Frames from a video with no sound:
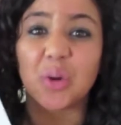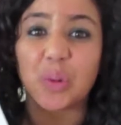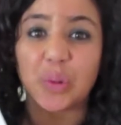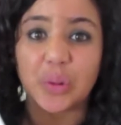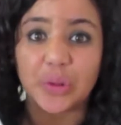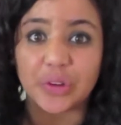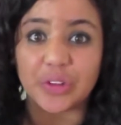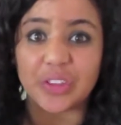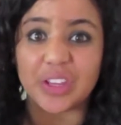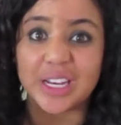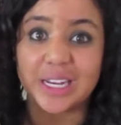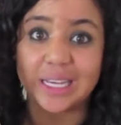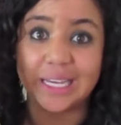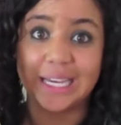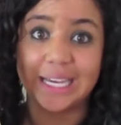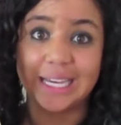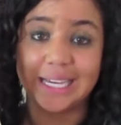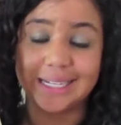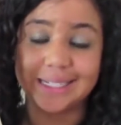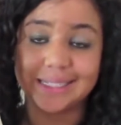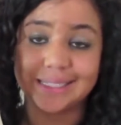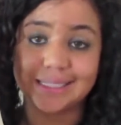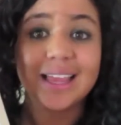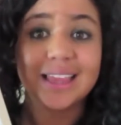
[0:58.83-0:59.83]
cooler than he
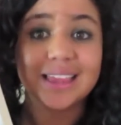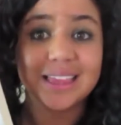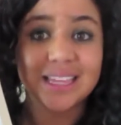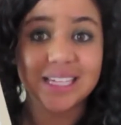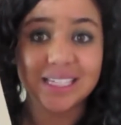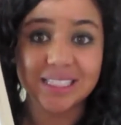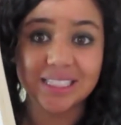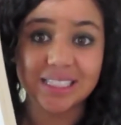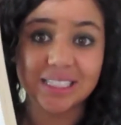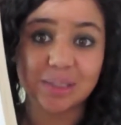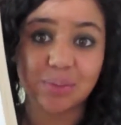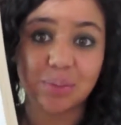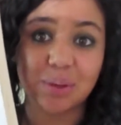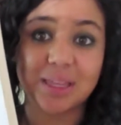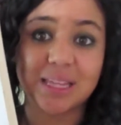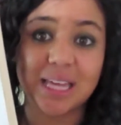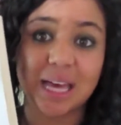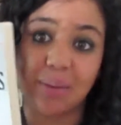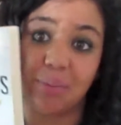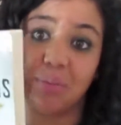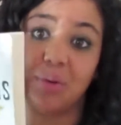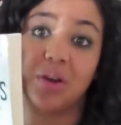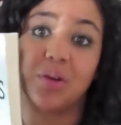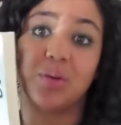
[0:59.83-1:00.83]
is. This is what
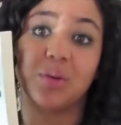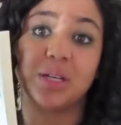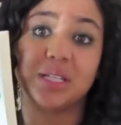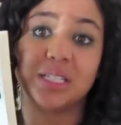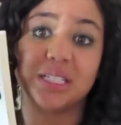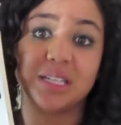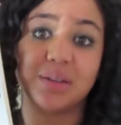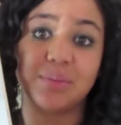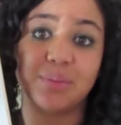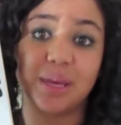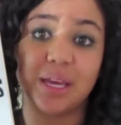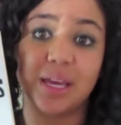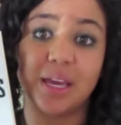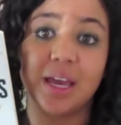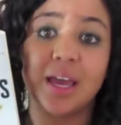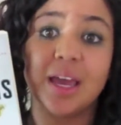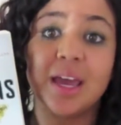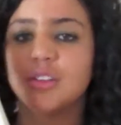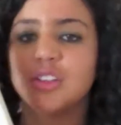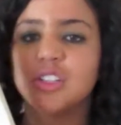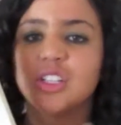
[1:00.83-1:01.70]
that book was to me.